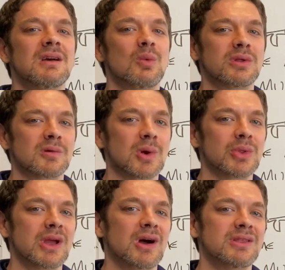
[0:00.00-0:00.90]
when they're
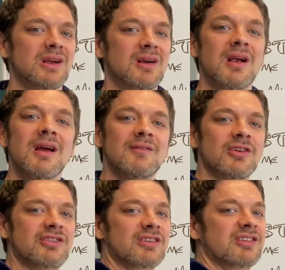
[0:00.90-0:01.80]
only on there for
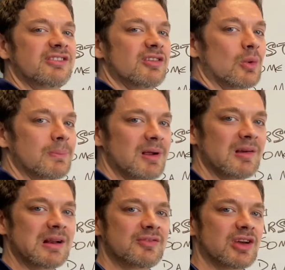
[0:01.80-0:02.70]
such a short
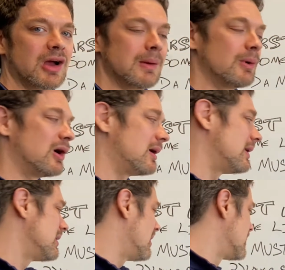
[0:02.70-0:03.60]
period of time
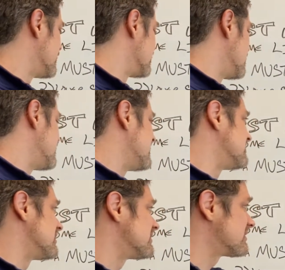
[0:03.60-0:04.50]
on a monthly
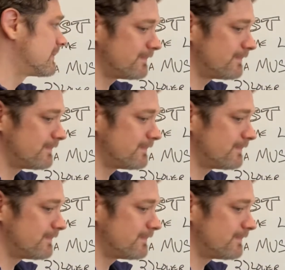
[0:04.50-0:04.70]
basis.